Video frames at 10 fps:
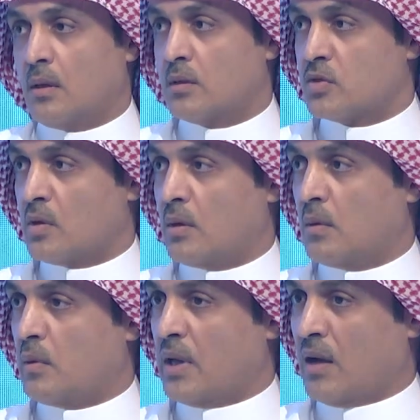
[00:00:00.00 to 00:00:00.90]
So
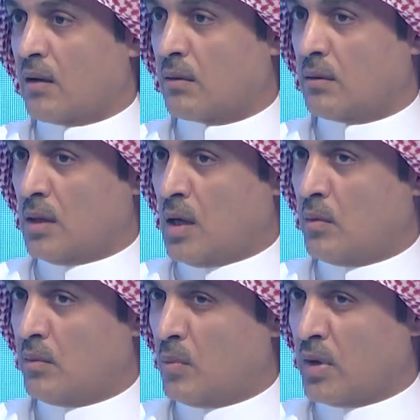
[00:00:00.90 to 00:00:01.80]
we are now
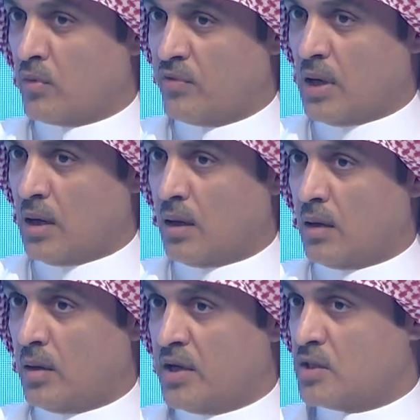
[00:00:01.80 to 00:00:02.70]
one of the
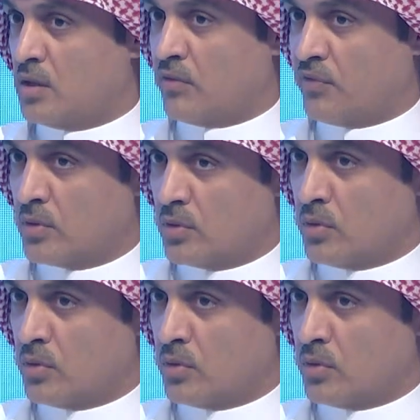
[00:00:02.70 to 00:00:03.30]
initiatives in